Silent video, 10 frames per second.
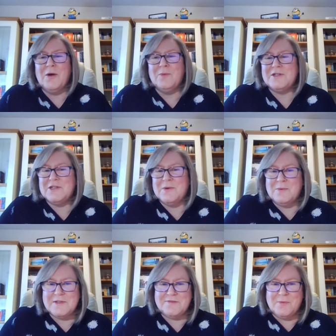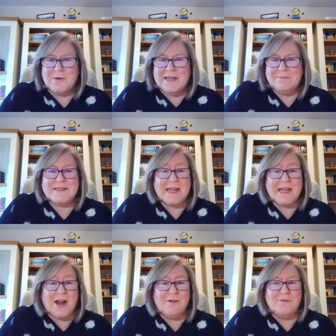Wishing you a wonderful week. Take
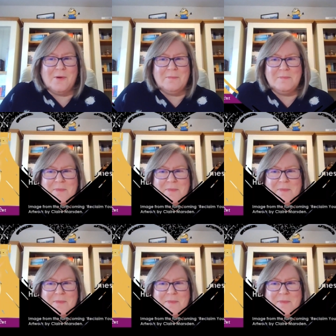care, everyone.